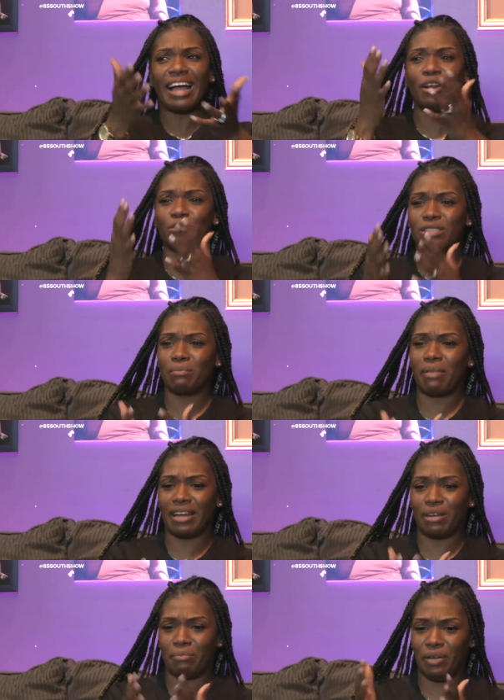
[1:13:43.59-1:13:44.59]
I, I know
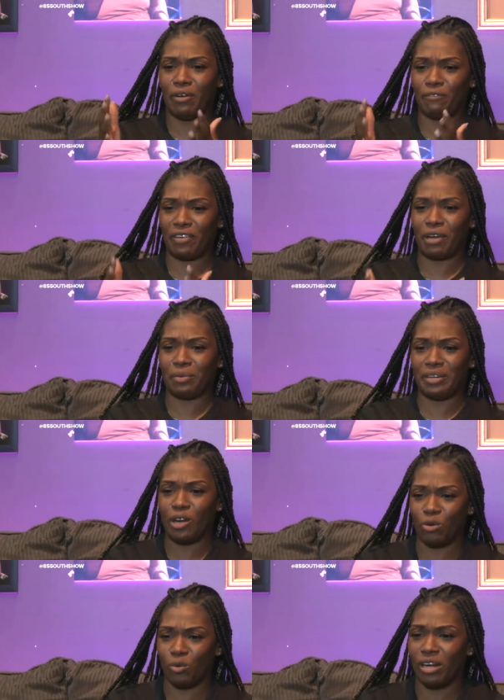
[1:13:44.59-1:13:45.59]
somebody that be on Facebook.
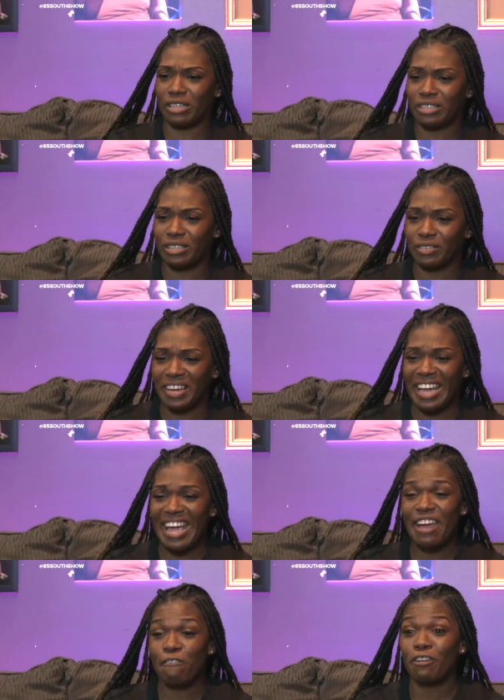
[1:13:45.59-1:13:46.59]
They're a relative.
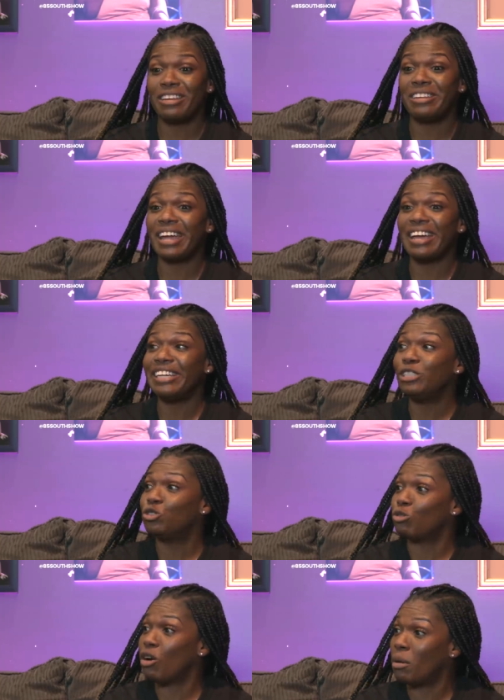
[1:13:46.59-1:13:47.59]
Everyday
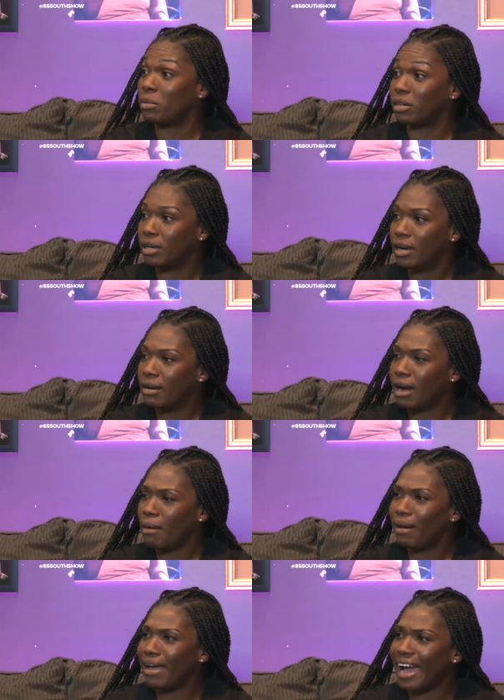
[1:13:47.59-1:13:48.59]
drama.
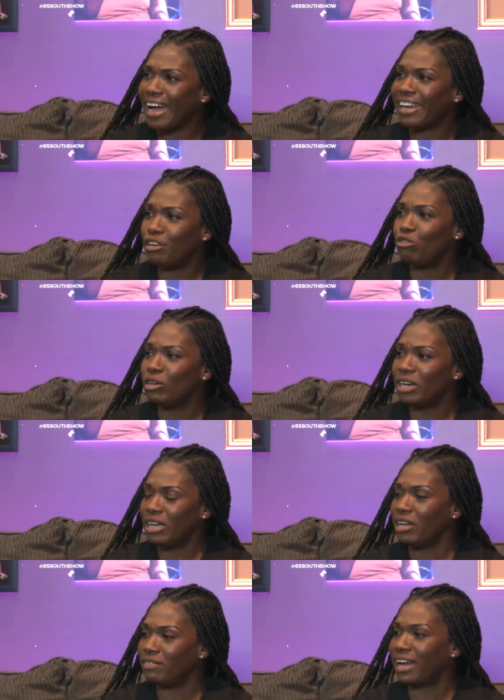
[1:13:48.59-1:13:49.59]
I'm like, how can you
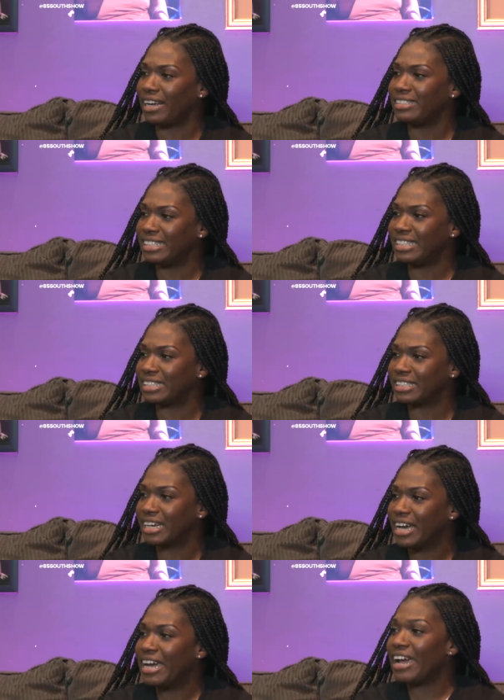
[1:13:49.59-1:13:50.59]
live like this?
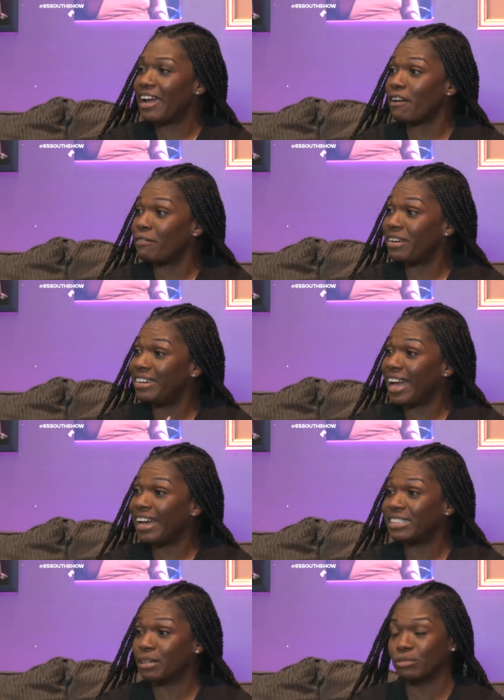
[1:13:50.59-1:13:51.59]
every
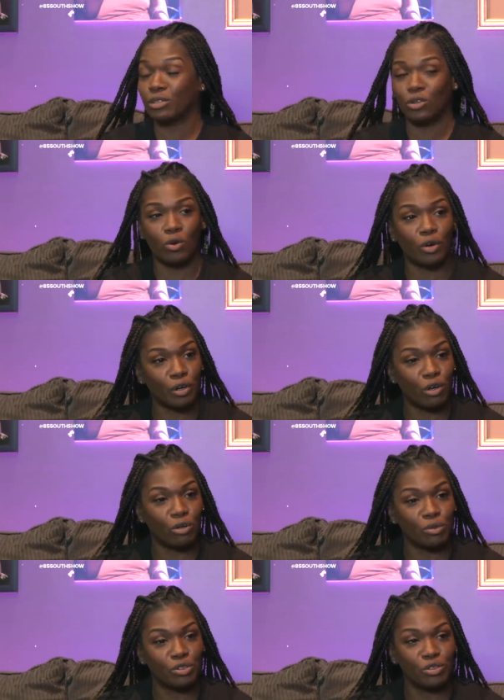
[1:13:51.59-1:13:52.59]
day something going
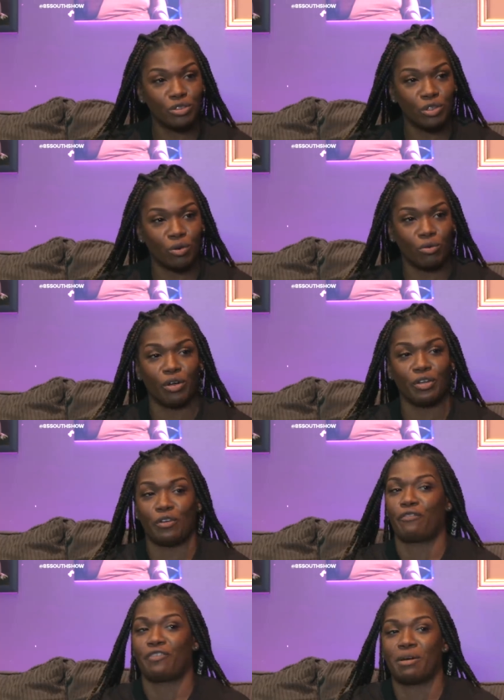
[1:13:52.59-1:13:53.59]
on with you and your, in
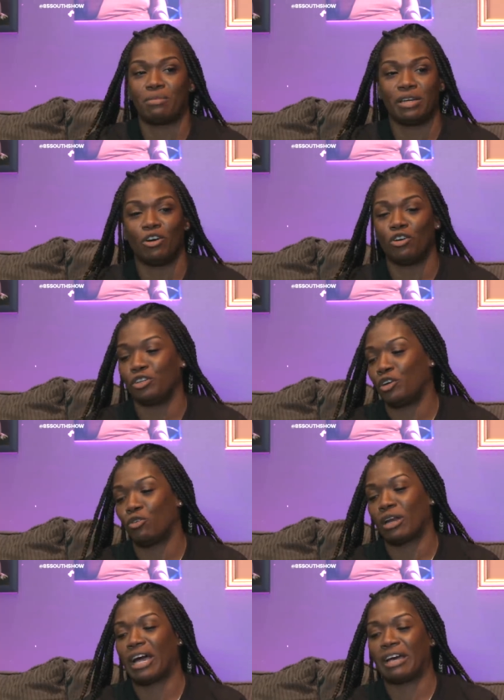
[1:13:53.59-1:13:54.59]
your family or
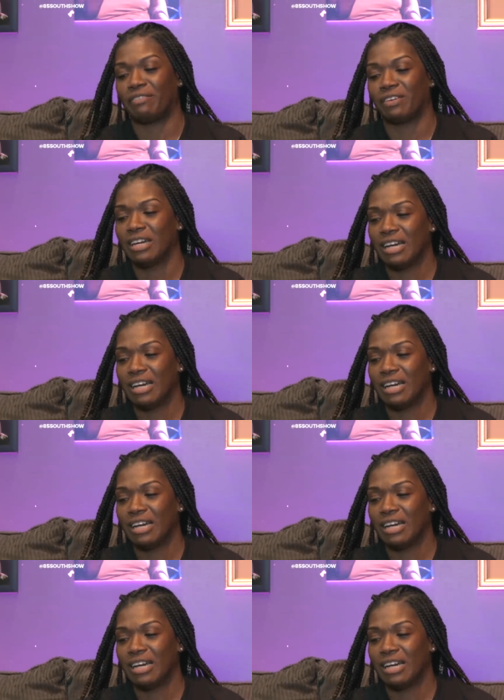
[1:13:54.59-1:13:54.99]
your life.